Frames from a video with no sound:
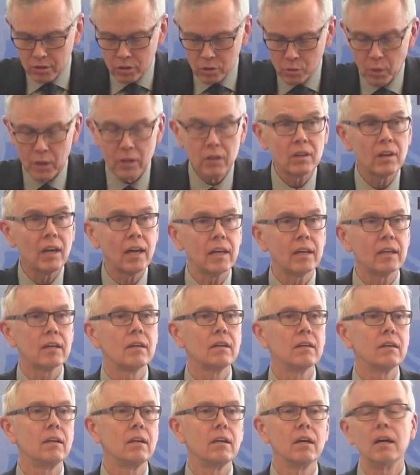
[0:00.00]

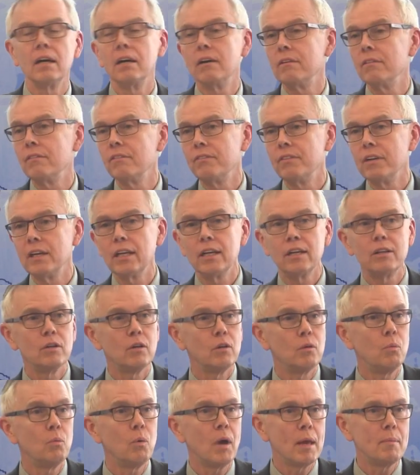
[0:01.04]
Twitter-like uh, feed,
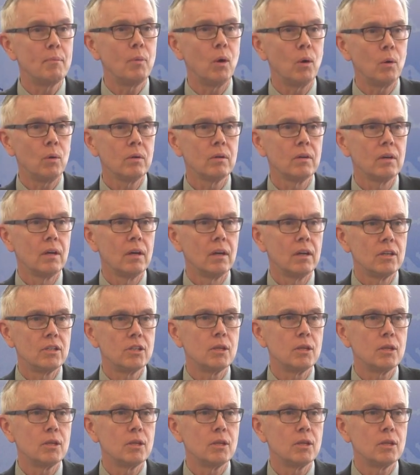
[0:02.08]
Weibo,